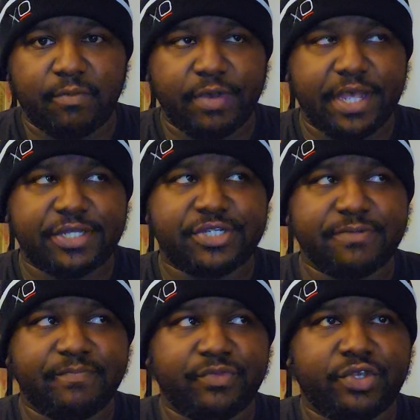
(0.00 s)

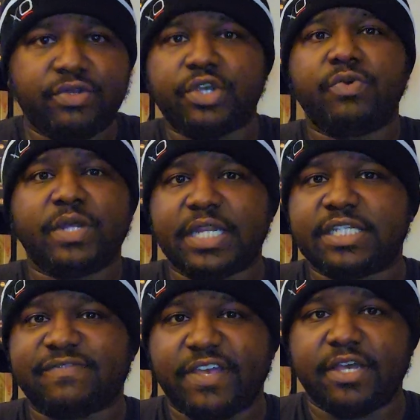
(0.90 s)
which you do in
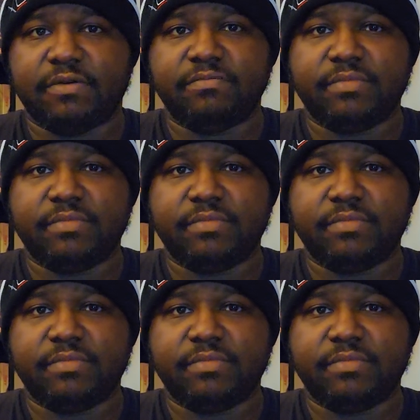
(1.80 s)
this film,